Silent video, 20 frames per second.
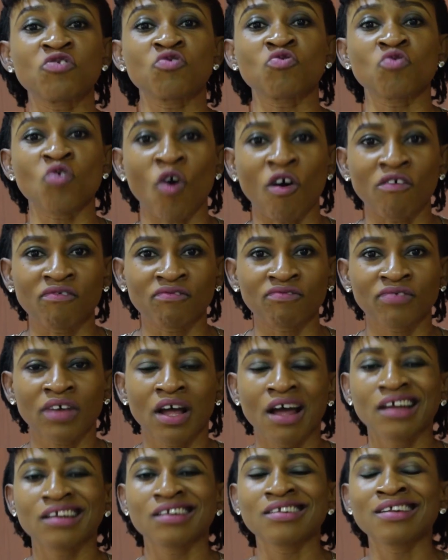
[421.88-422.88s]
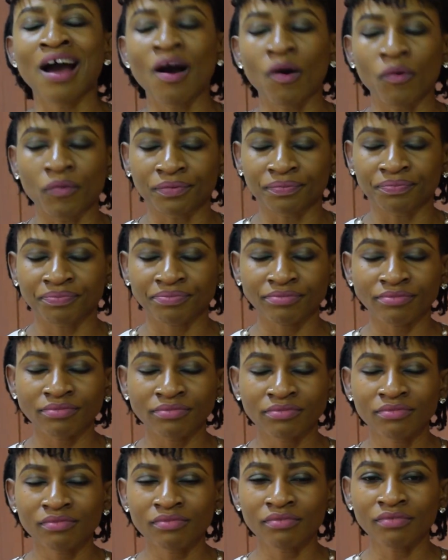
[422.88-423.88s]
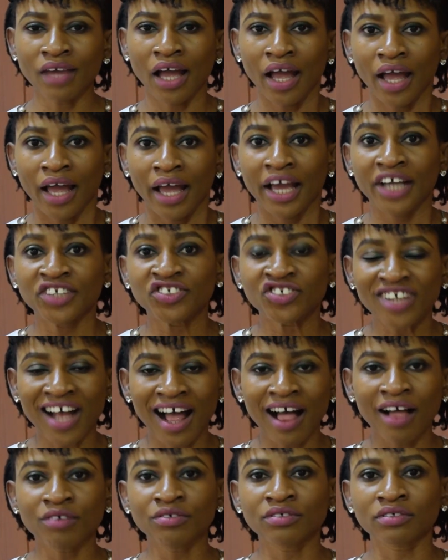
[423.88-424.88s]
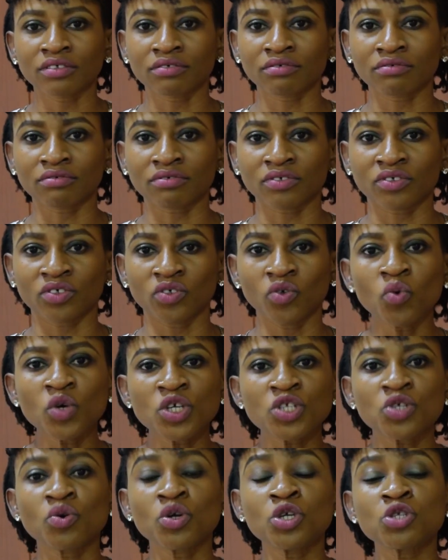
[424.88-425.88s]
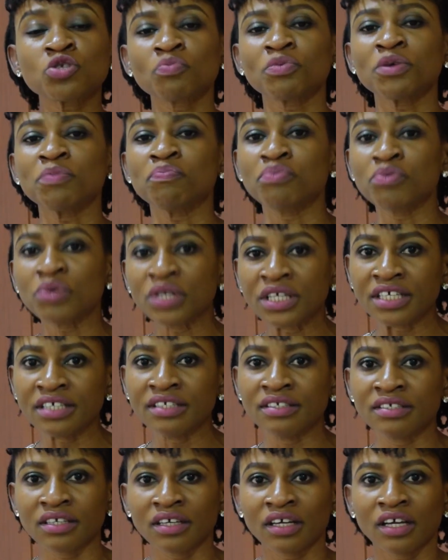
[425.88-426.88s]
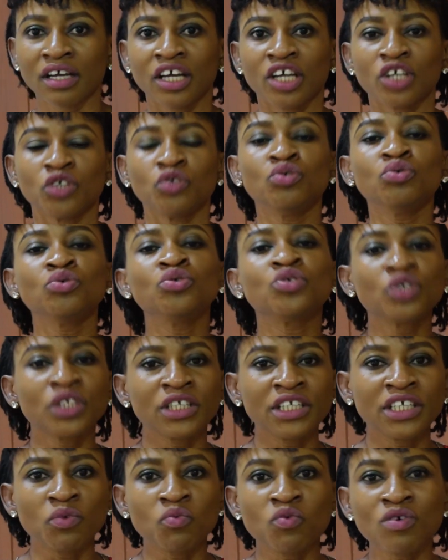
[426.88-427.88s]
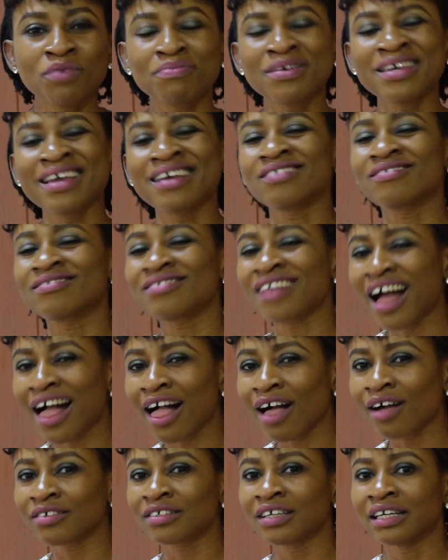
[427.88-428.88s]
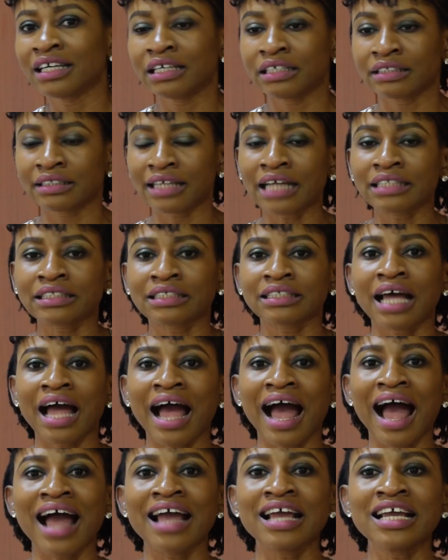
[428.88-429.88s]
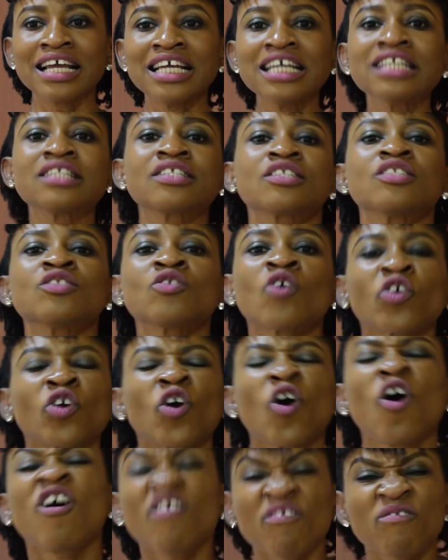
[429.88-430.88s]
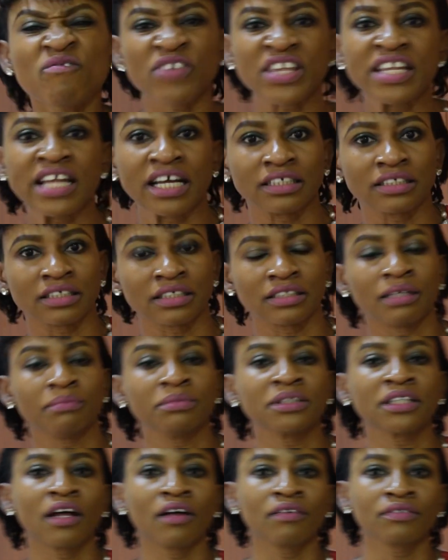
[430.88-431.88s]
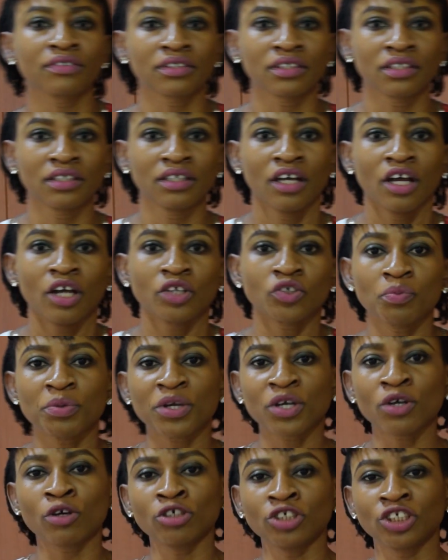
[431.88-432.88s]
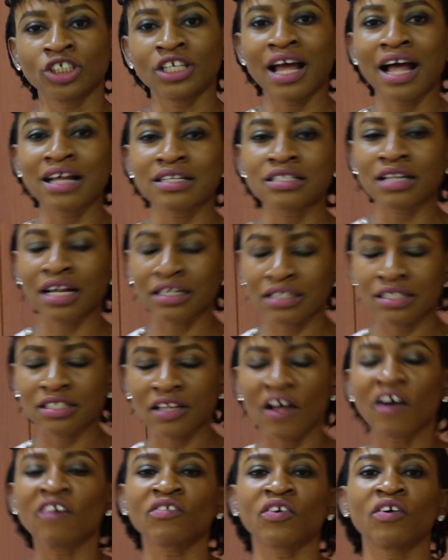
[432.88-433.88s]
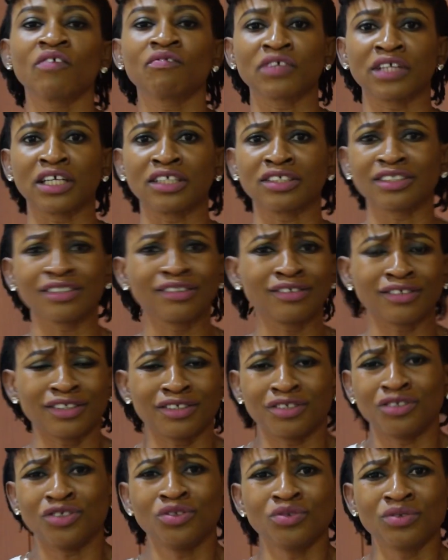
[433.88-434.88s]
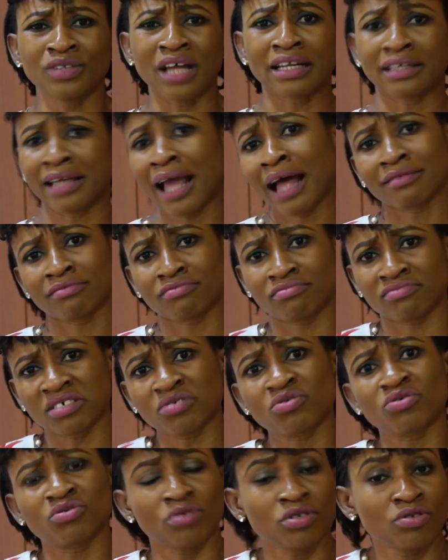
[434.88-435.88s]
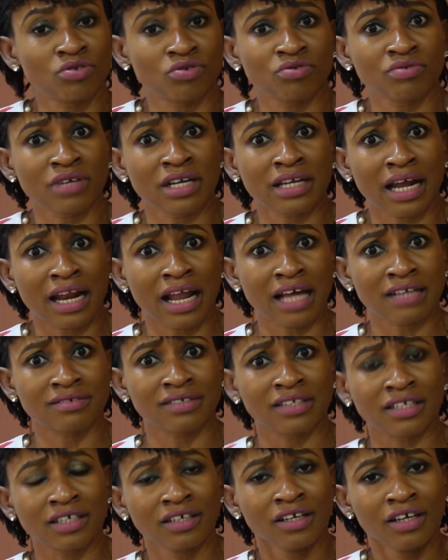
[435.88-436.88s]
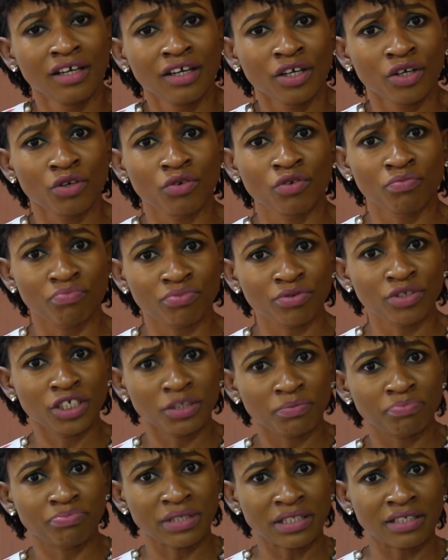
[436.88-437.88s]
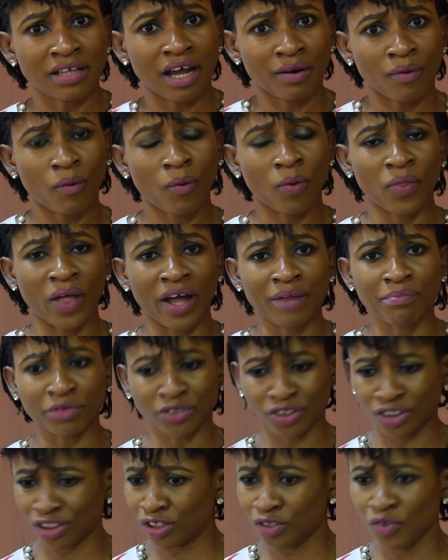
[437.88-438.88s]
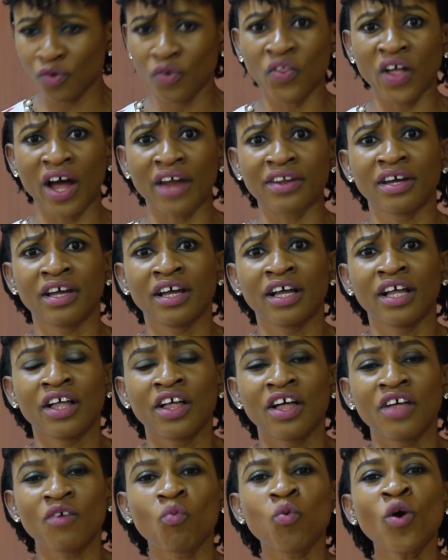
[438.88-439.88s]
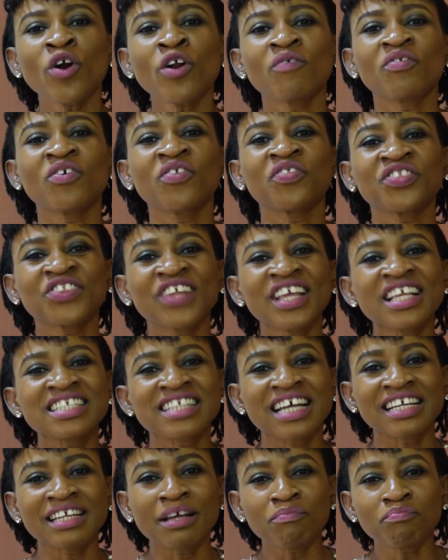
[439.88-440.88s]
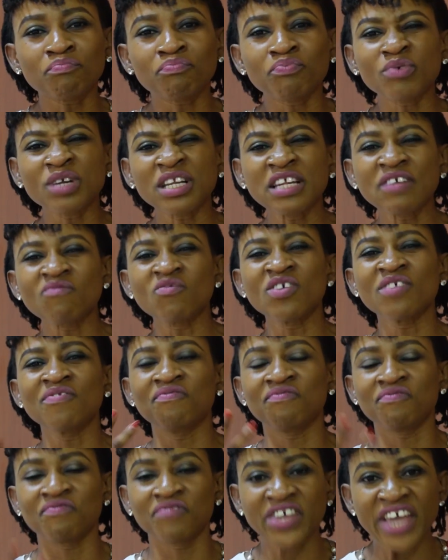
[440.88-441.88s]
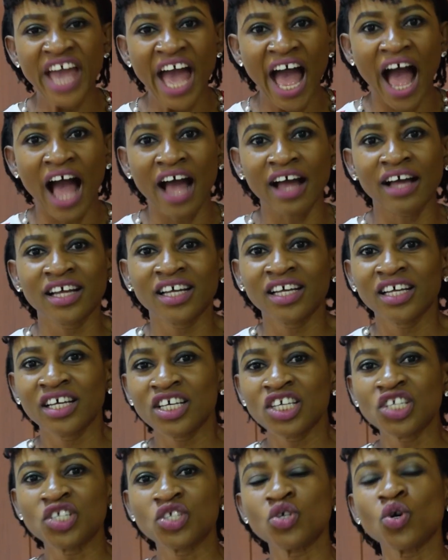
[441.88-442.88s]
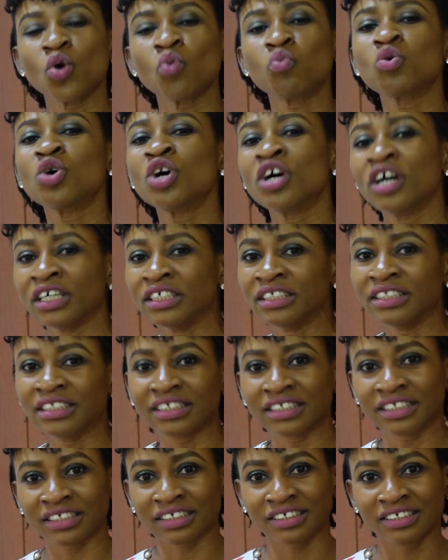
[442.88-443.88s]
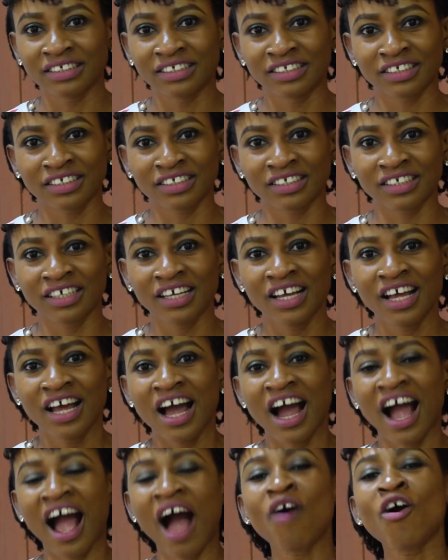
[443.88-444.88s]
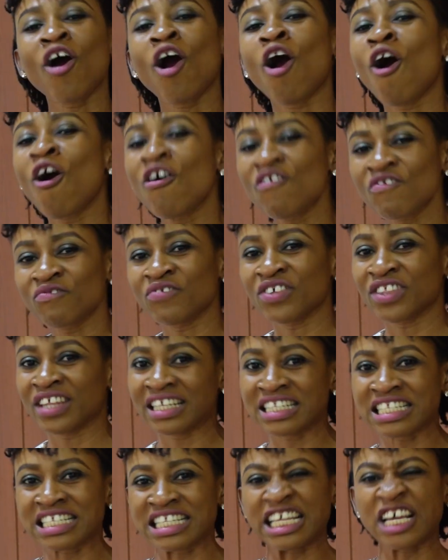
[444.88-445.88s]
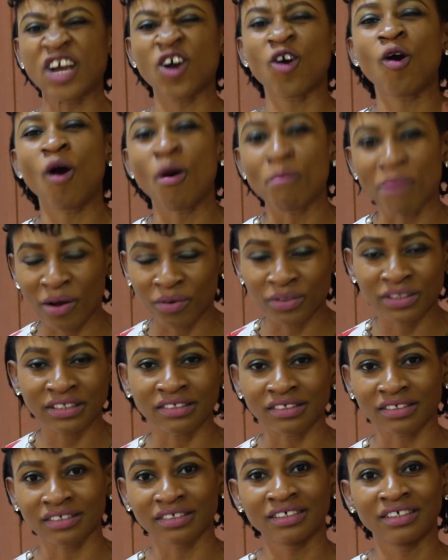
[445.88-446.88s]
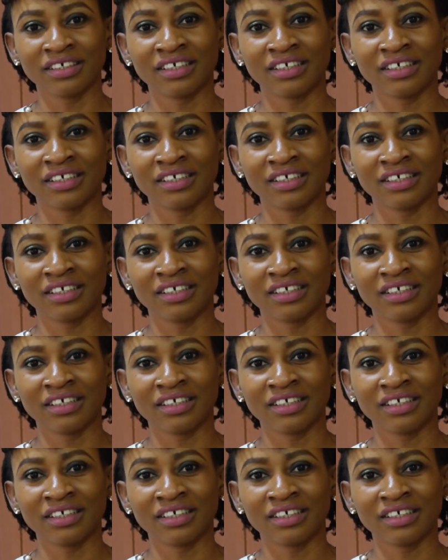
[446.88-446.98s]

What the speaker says: took off. Now, a child who is going to be bullied usually will be a child that it's not confident in themselves. So because she has that self-confidence, she knew that, yeah, those children can actually, bully, beat and all that. But she knew that one of the things that a bully will fear is your words. How confident they come out.